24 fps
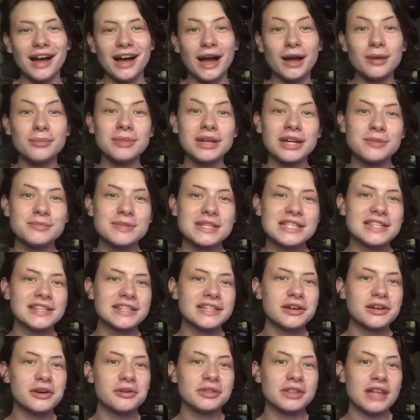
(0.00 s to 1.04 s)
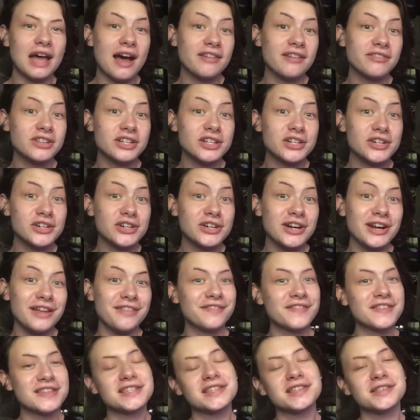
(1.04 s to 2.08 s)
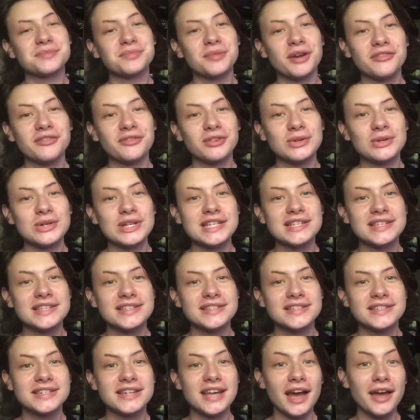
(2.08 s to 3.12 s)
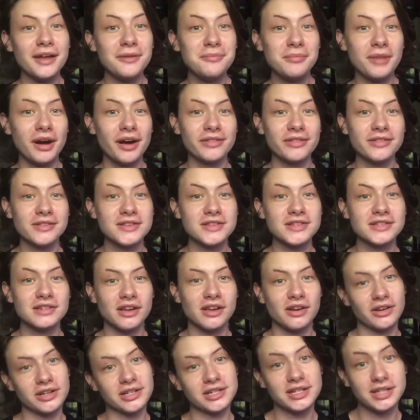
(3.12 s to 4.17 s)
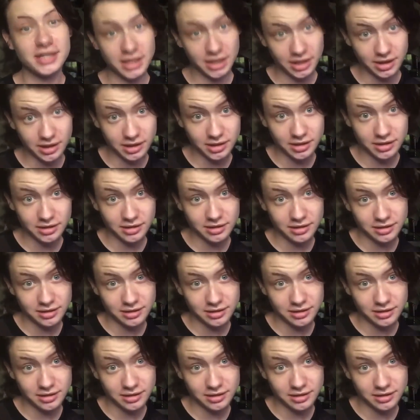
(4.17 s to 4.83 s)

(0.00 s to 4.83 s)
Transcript: Hi, my name is Leo Lavender, and this is my voice, ten months on T.